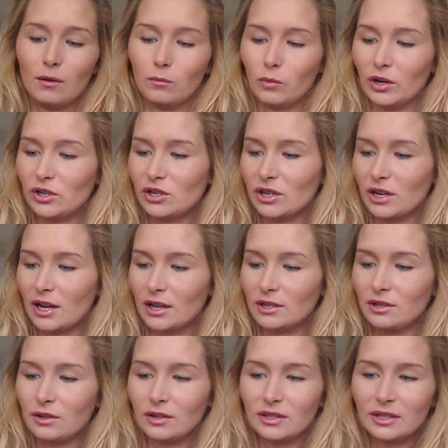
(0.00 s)
which,
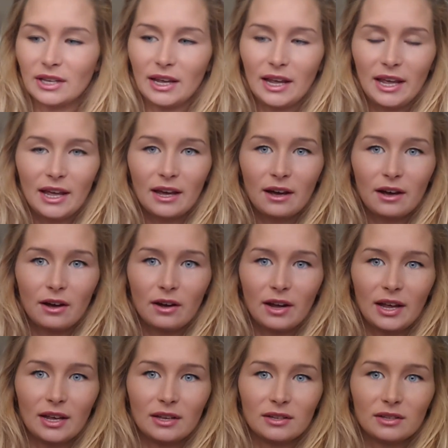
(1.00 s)
as you can see here,
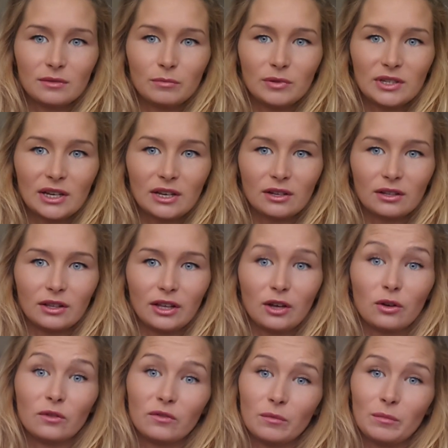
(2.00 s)
is particularly
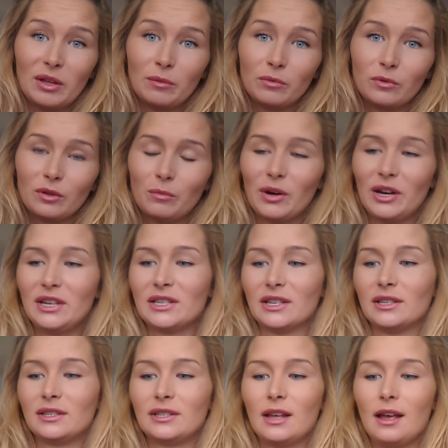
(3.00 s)
good for people with
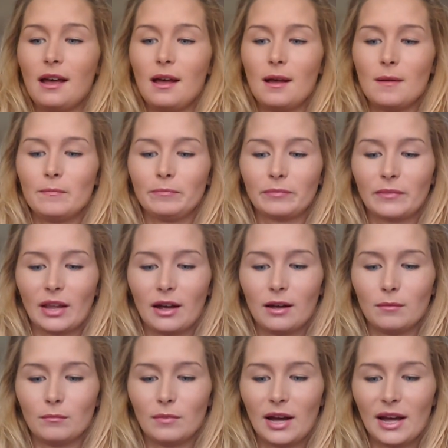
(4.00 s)
braces.
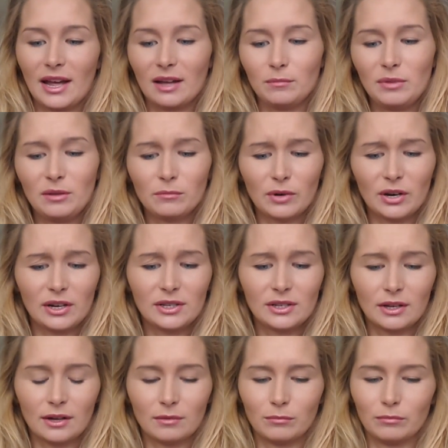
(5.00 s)
I had been
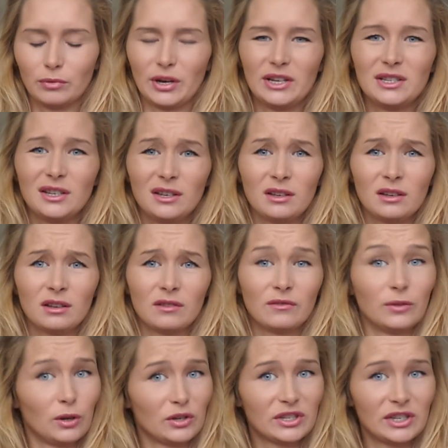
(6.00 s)

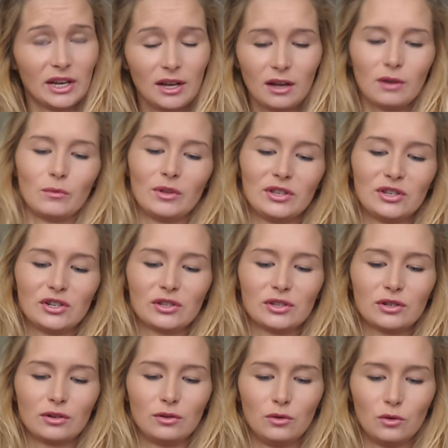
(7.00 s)
flossing with
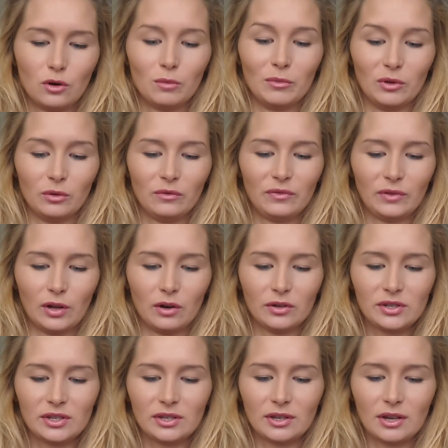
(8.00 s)
just normal
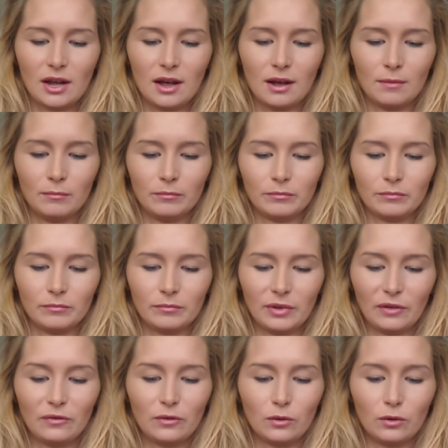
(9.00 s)
floss
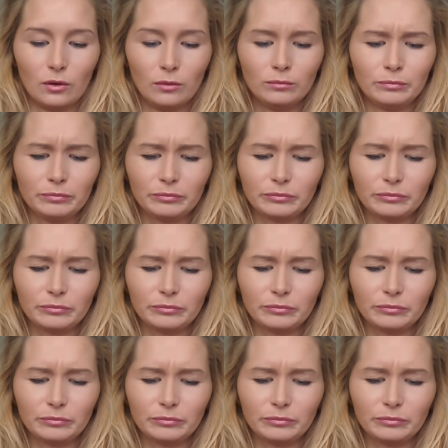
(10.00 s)
before,